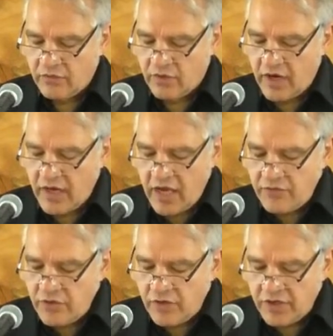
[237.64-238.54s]
For I
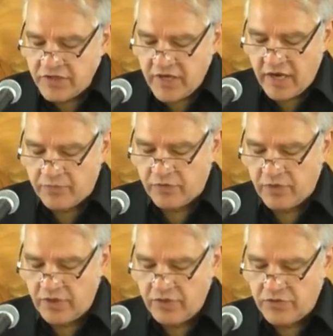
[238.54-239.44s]
gave you an example
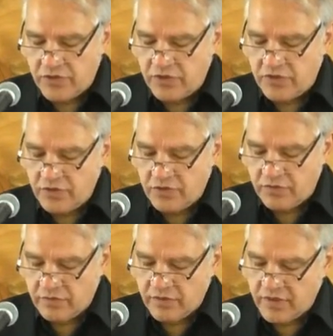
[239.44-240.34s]
that you should do